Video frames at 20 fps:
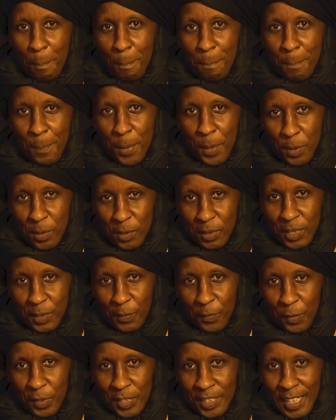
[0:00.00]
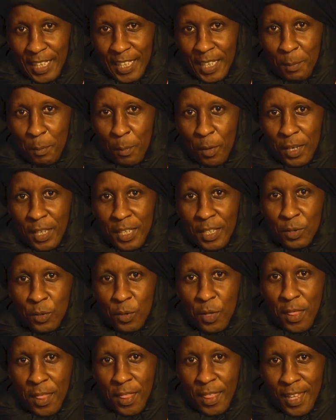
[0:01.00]
beautiful Sunday morning
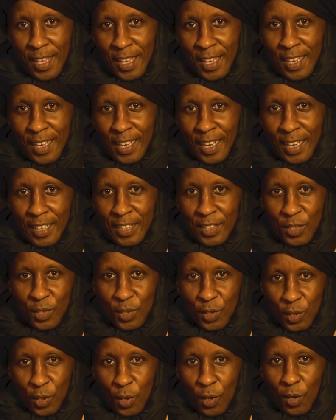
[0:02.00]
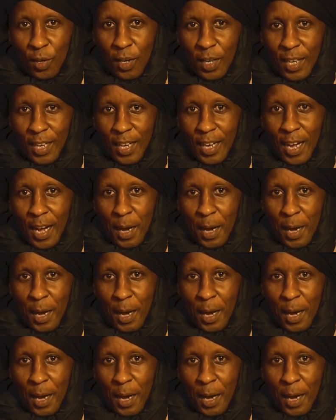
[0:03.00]
to think and talk